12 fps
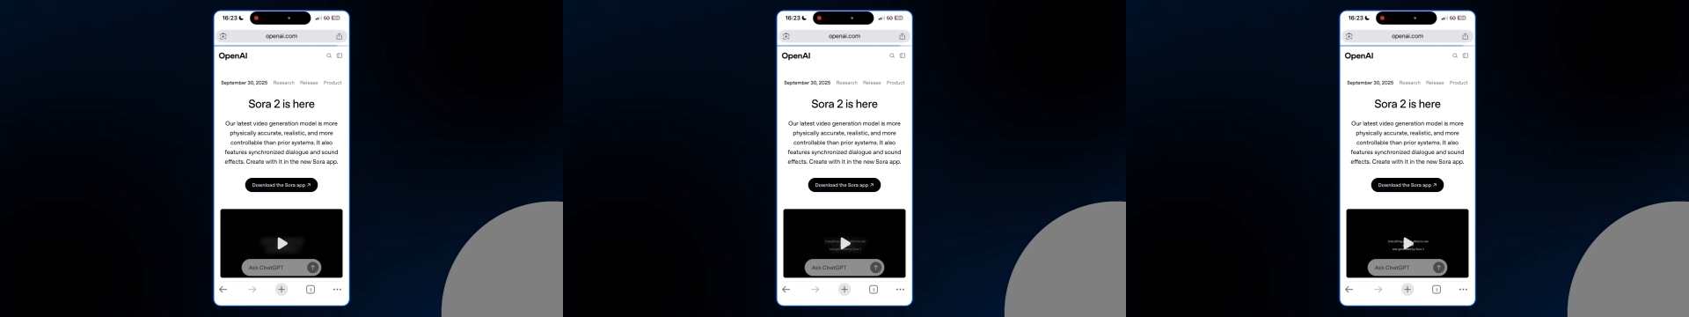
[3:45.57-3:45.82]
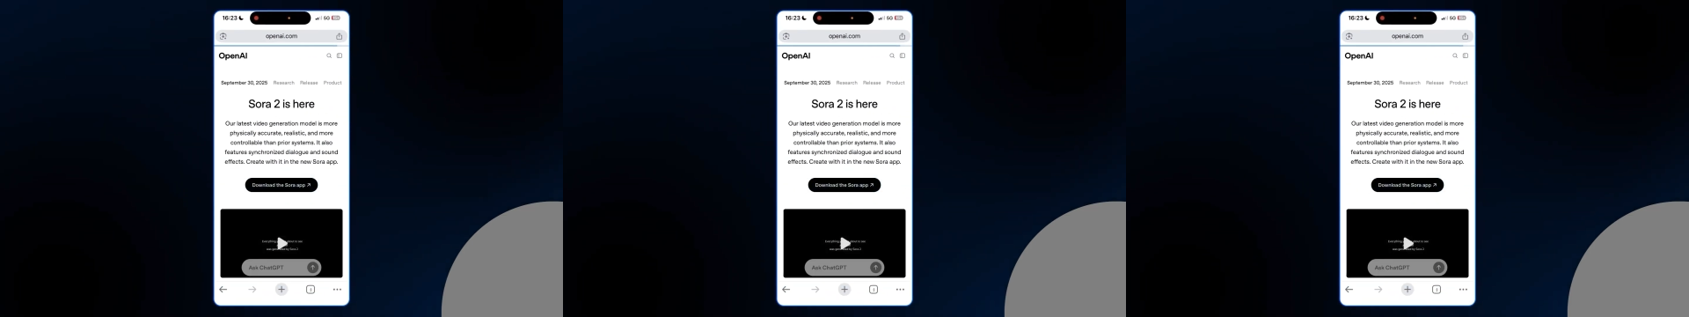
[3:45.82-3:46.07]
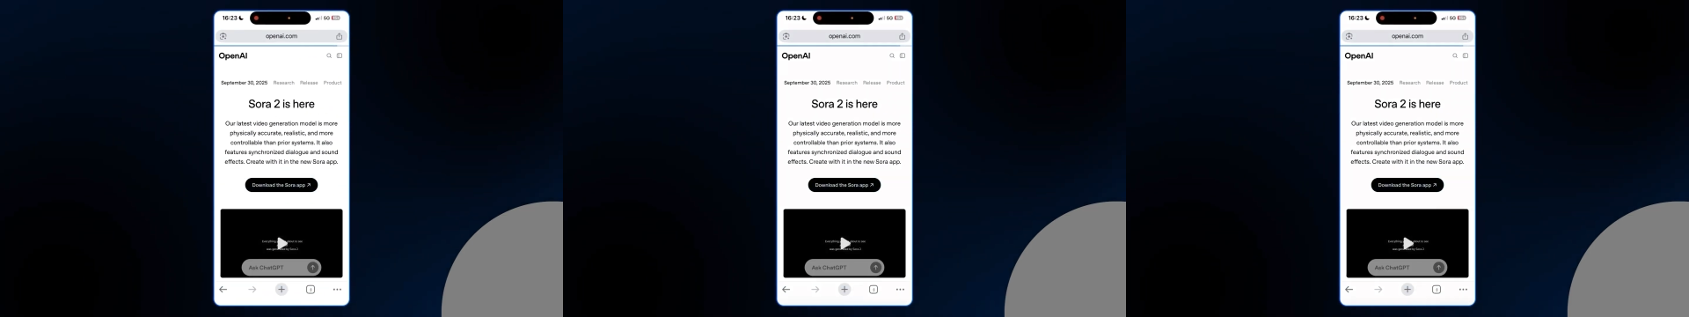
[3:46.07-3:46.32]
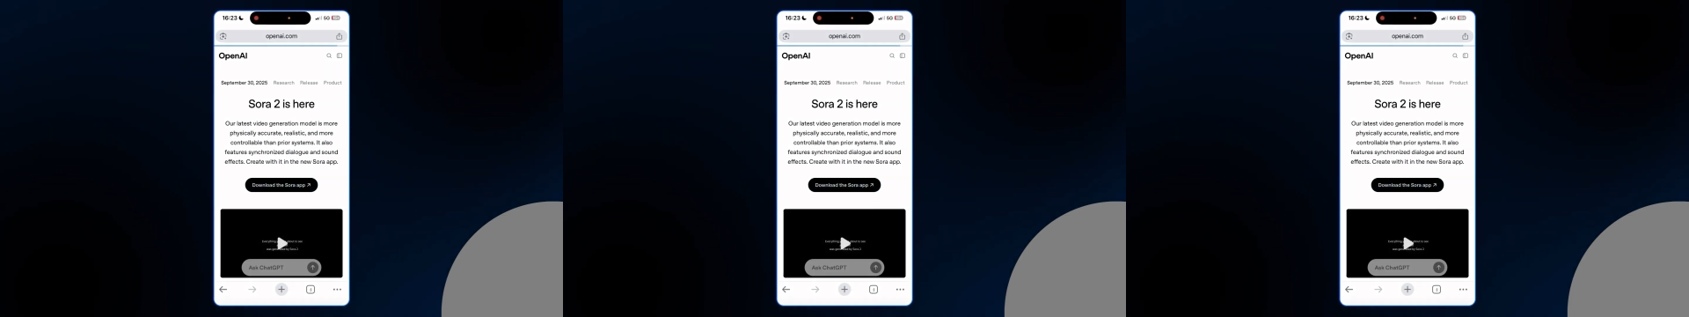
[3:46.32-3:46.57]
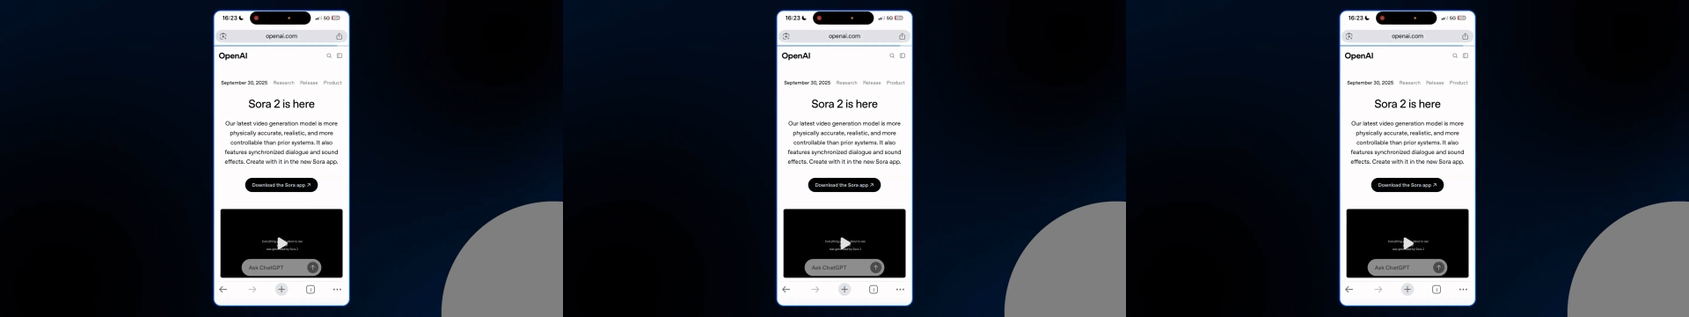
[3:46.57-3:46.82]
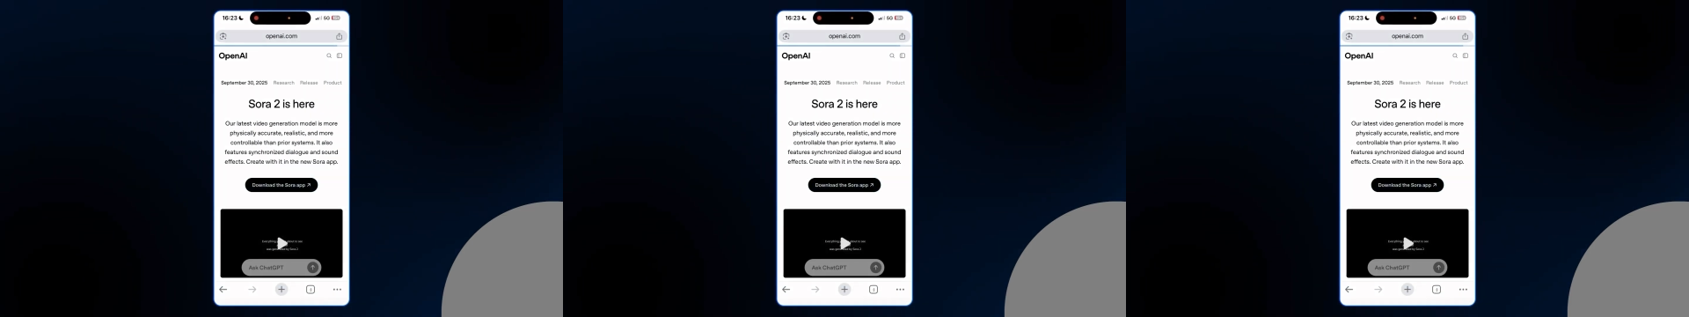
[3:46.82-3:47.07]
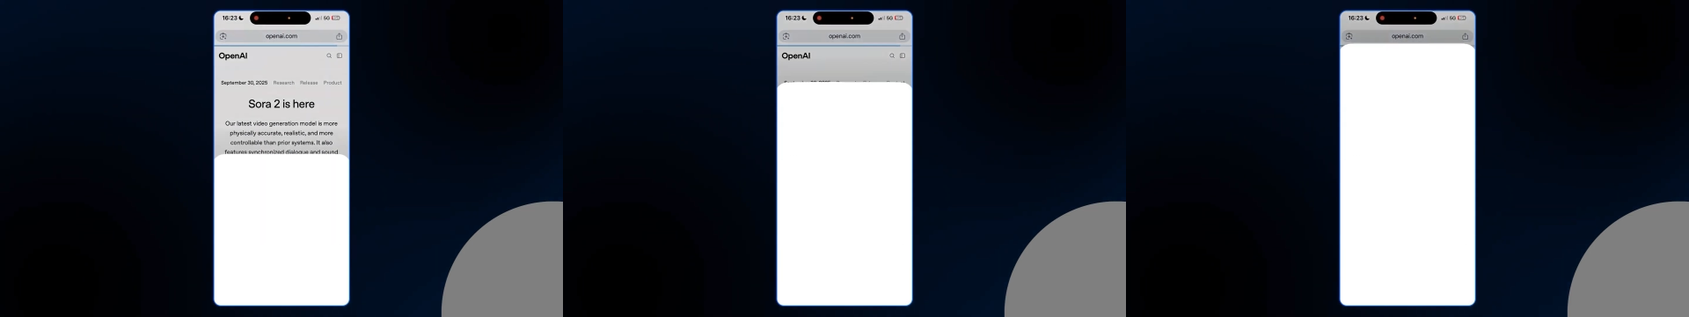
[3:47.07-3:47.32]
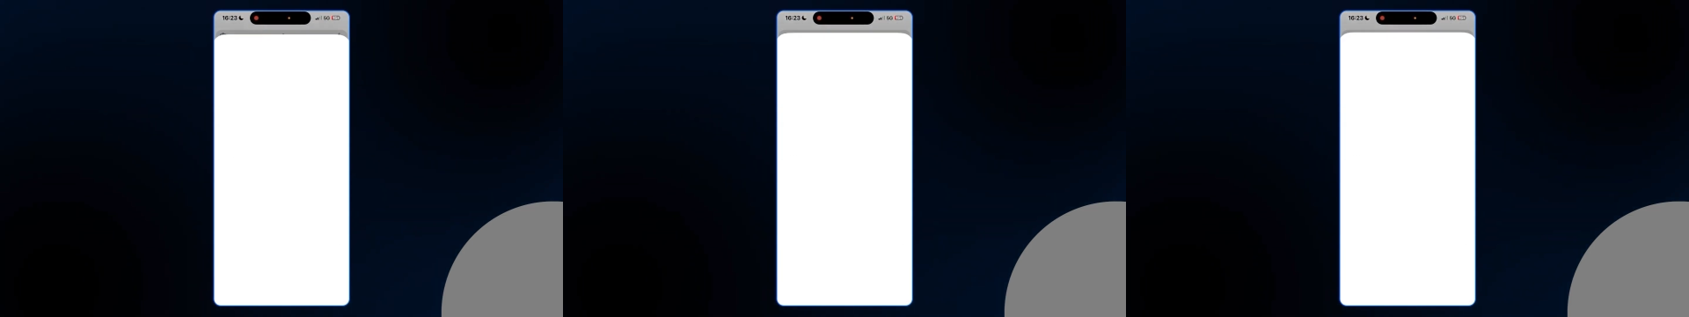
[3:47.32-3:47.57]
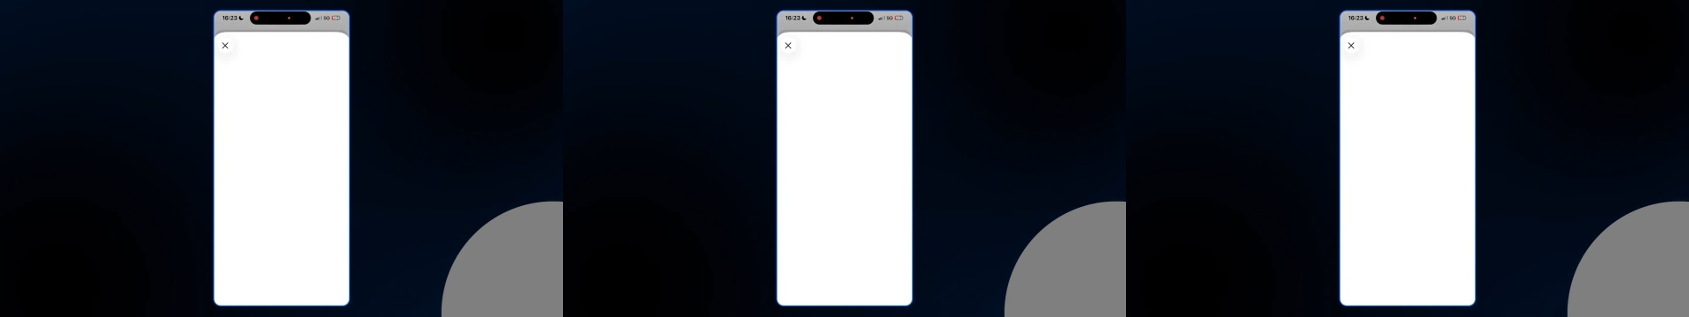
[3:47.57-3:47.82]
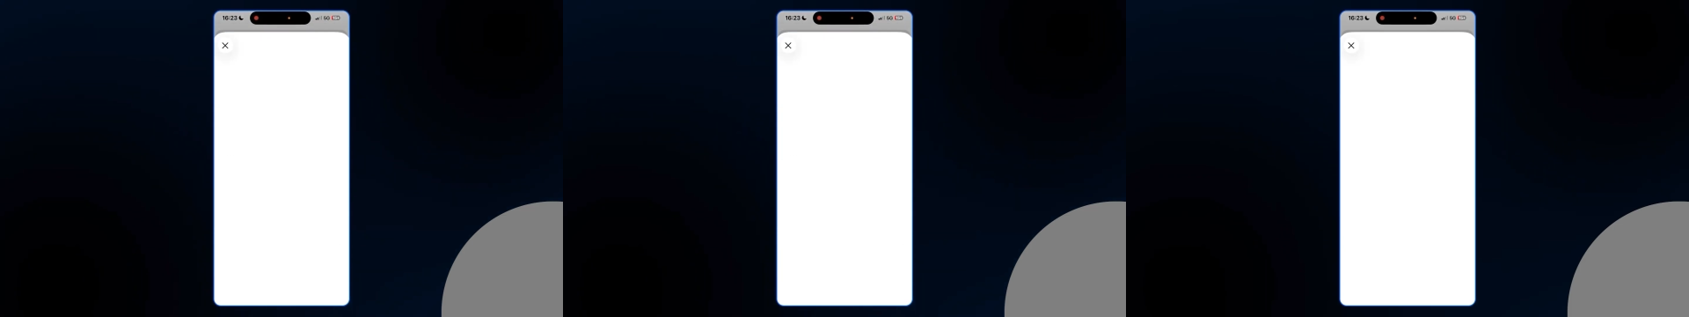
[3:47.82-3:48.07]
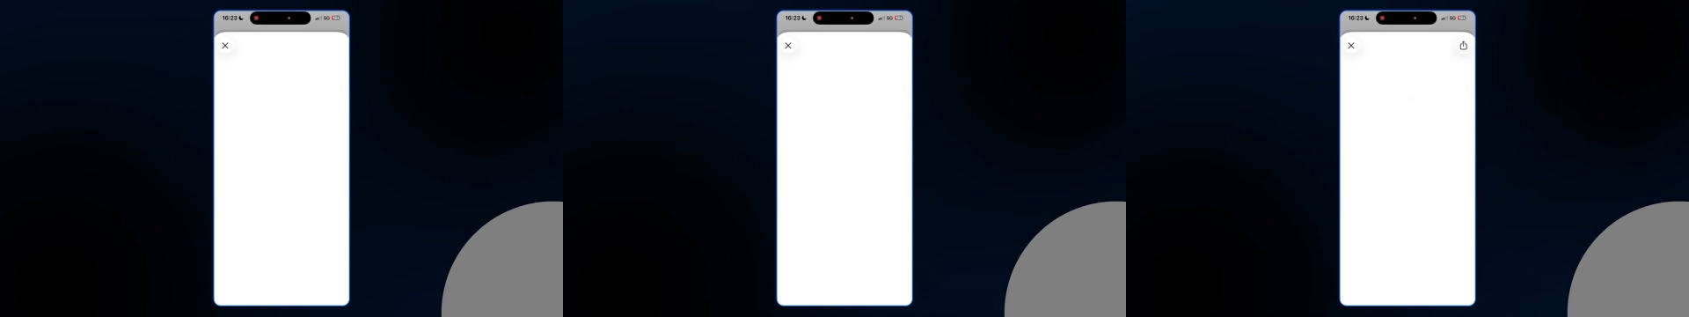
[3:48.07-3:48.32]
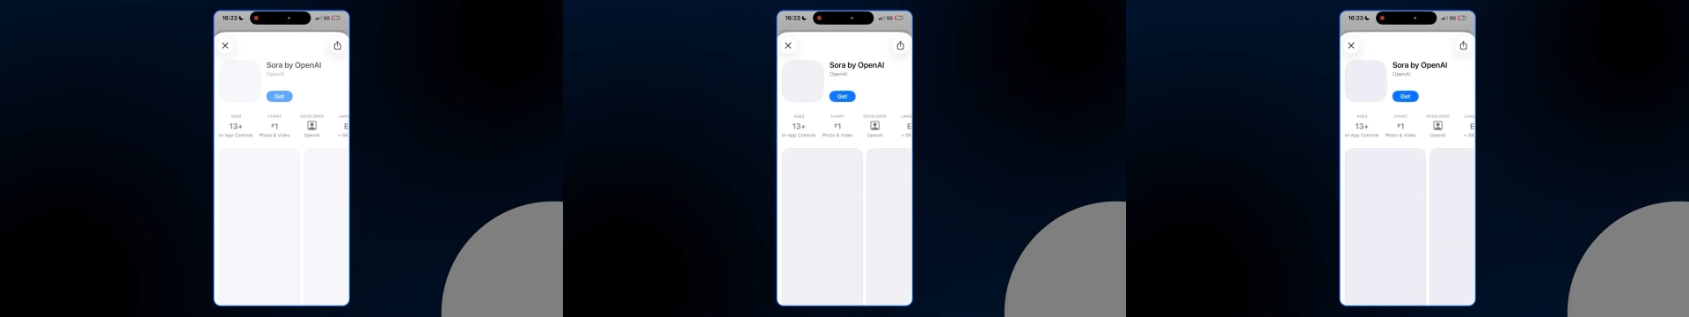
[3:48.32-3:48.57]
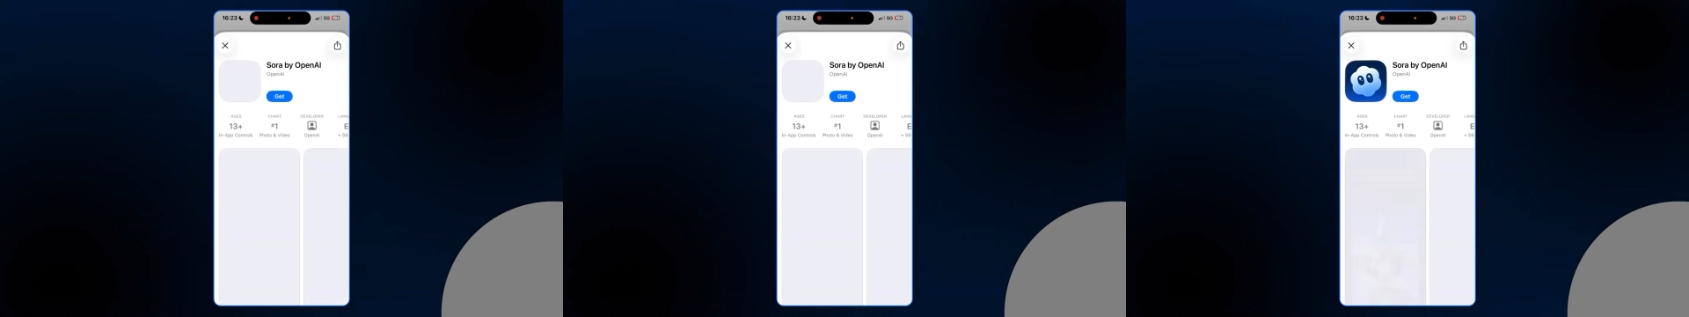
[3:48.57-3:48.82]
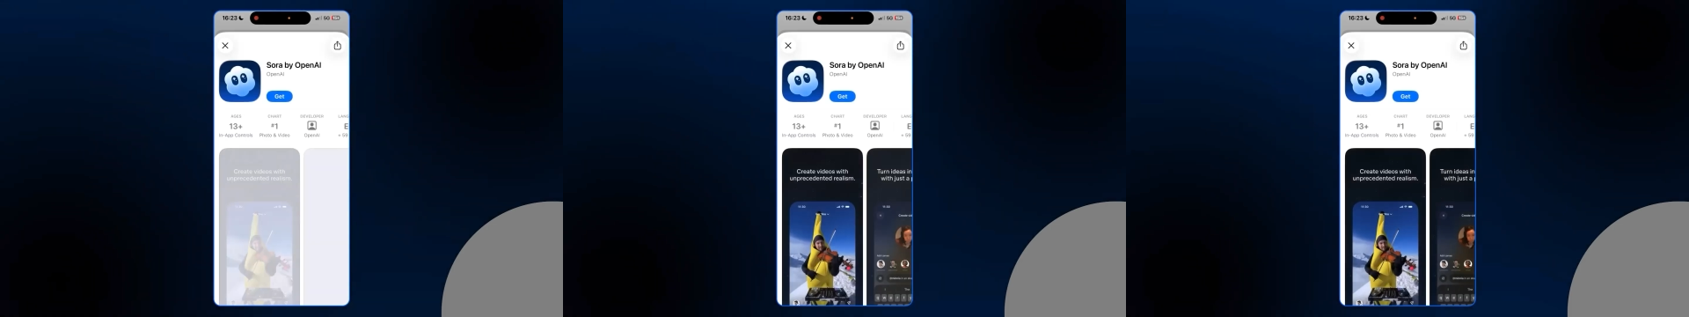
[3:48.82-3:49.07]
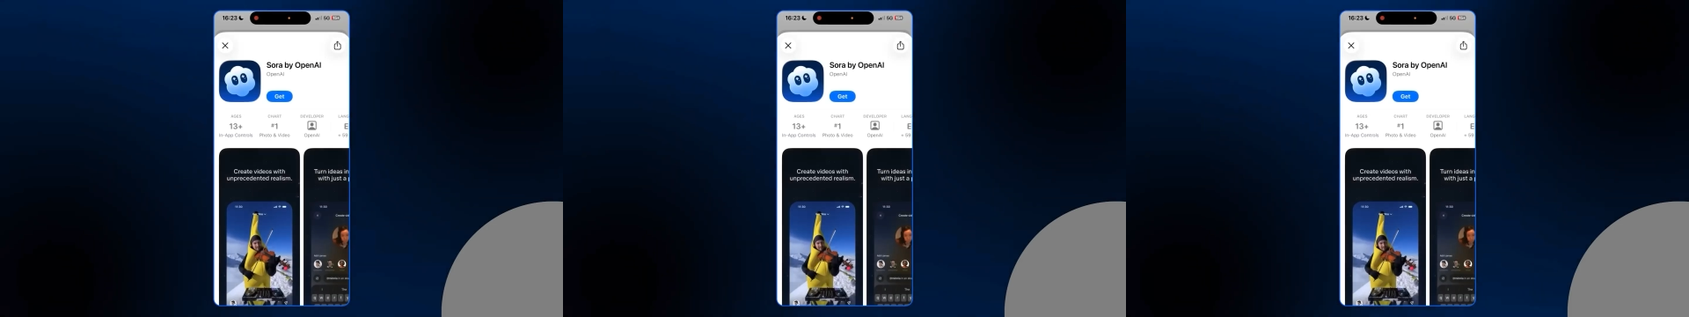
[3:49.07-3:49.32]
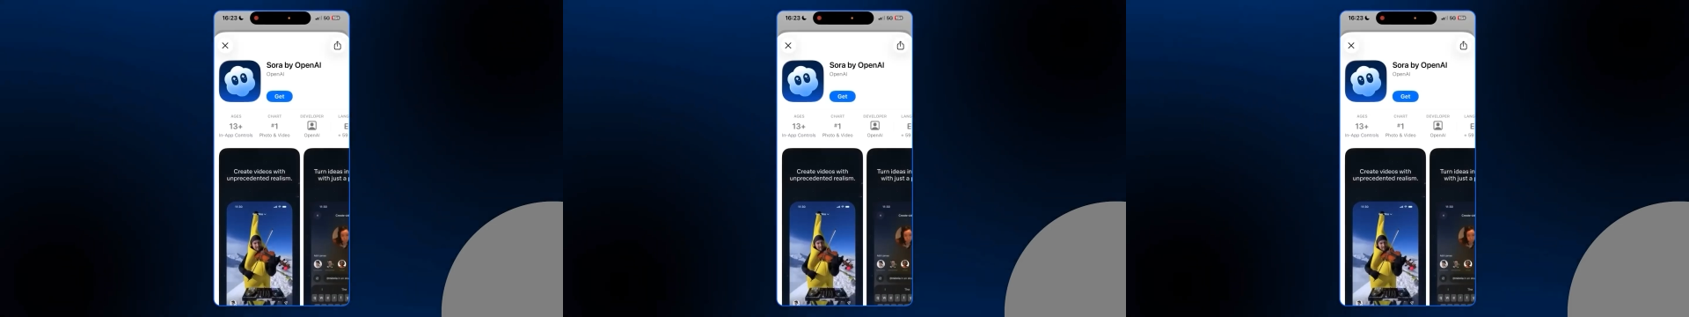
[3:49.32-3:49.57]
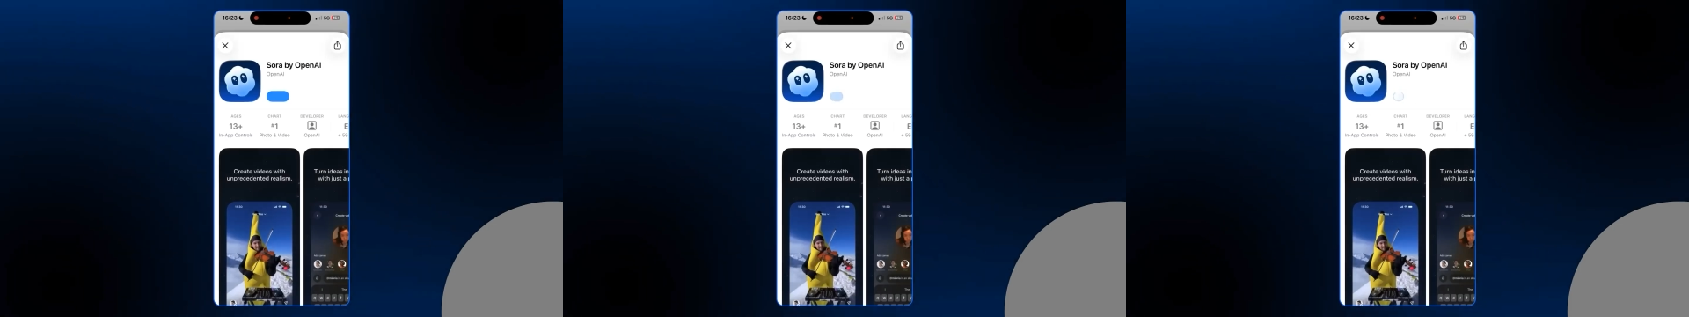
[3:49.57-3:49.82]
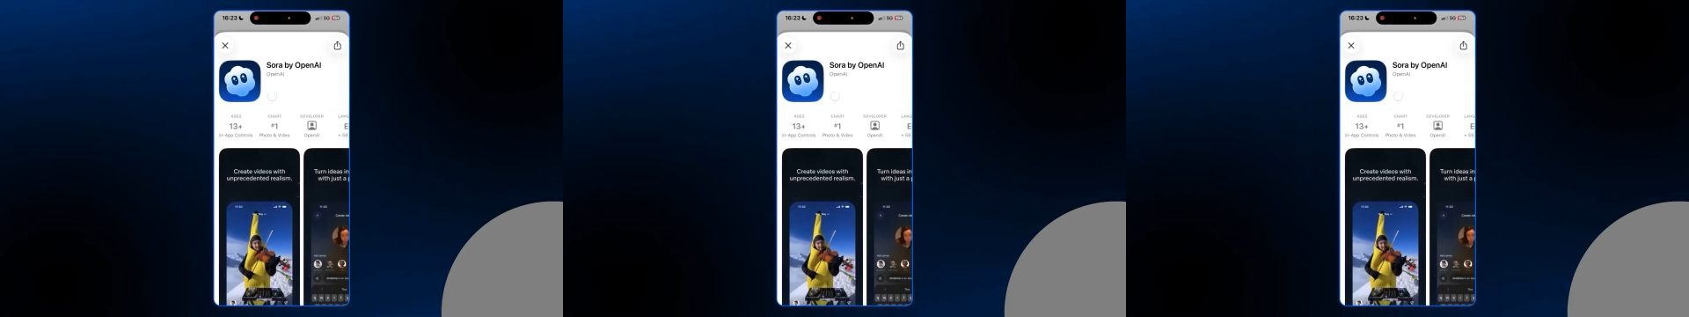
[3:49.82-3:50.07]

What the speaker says: No face is visible, so there are no lips to read.